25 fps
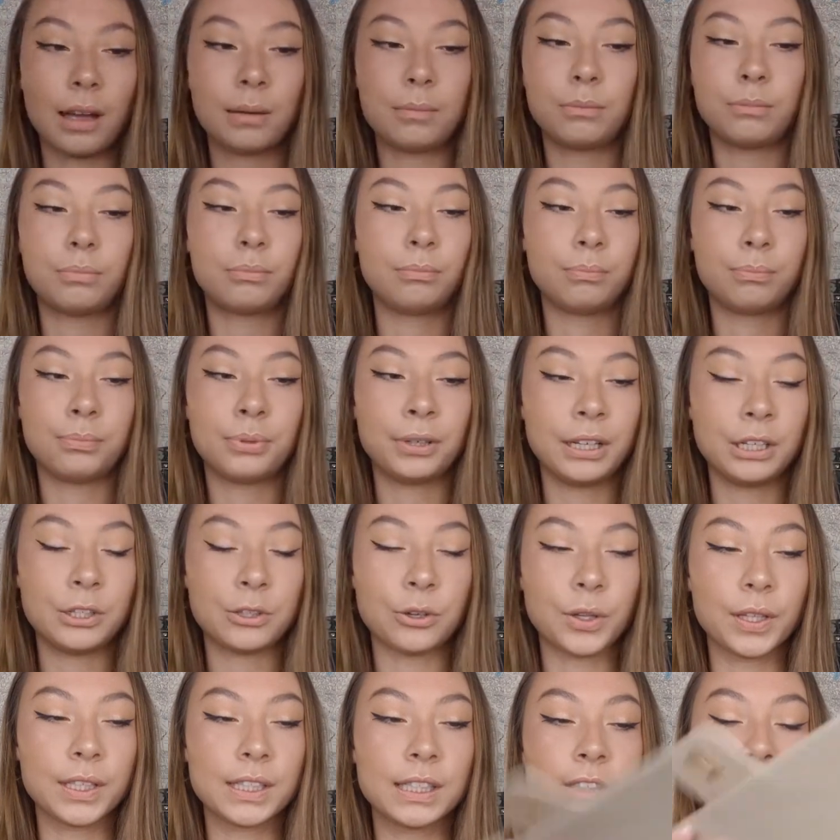I'm pretty
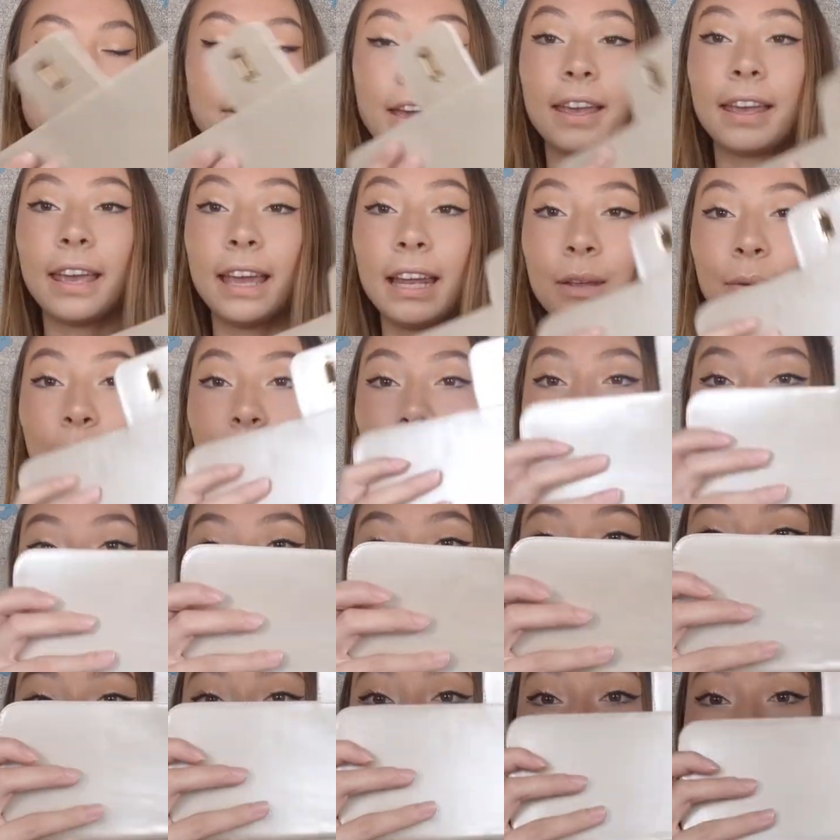sure this is fake. Anyway,
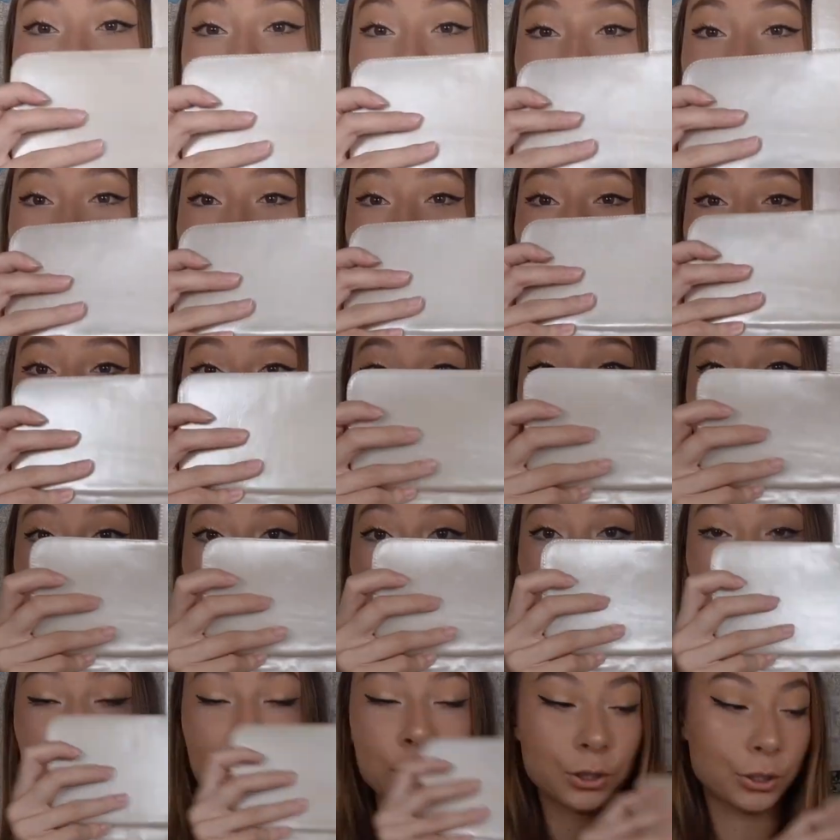inside it has,
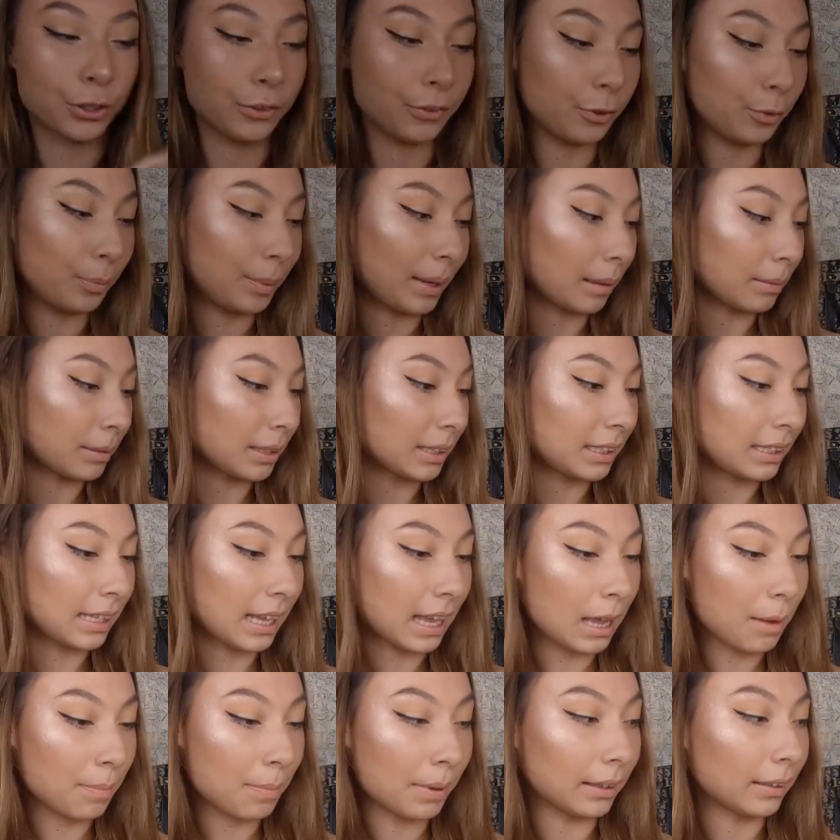I'm not sure if you'll be able to
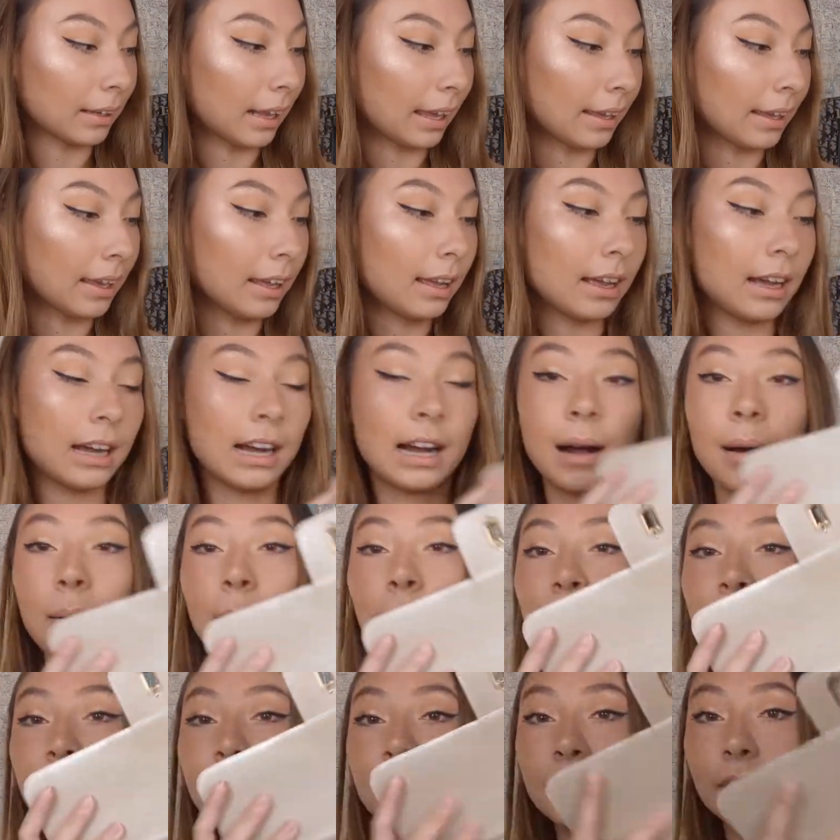see, but like
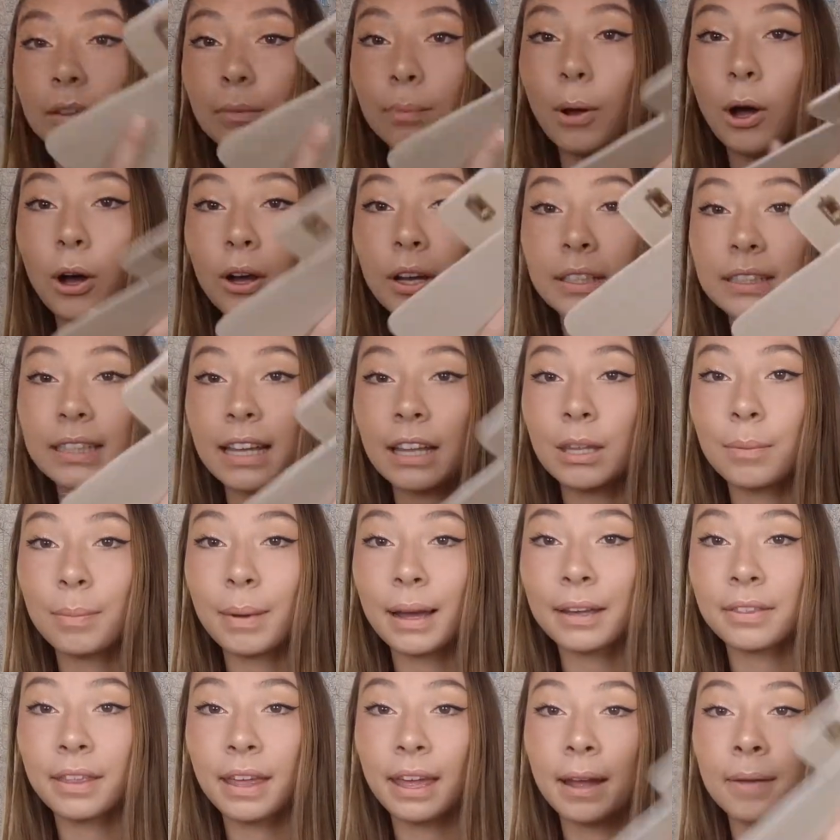the little pocket down the
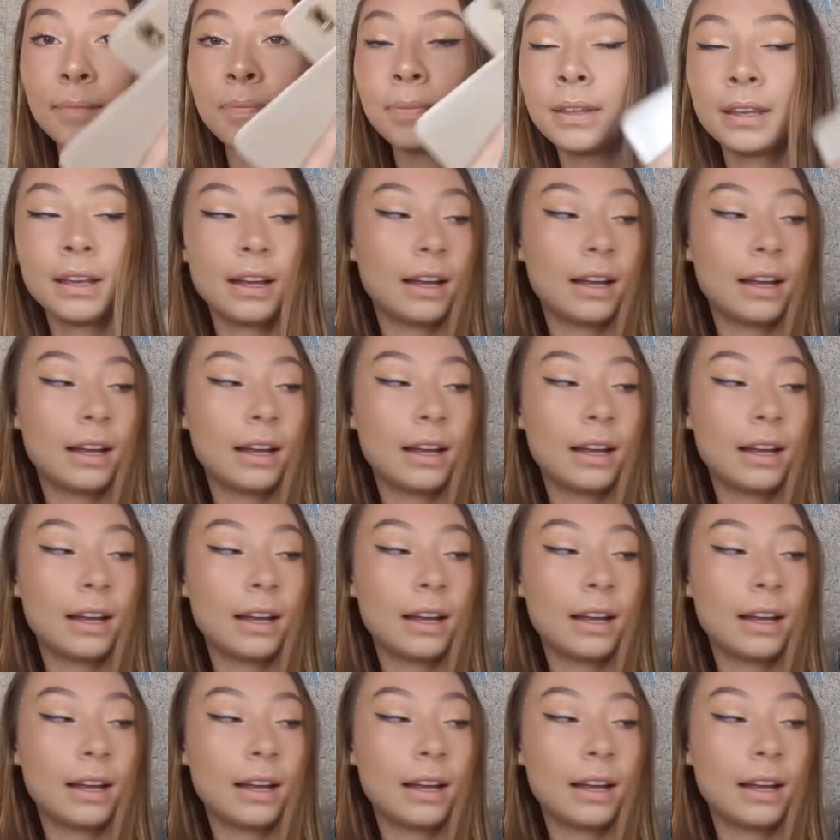back there.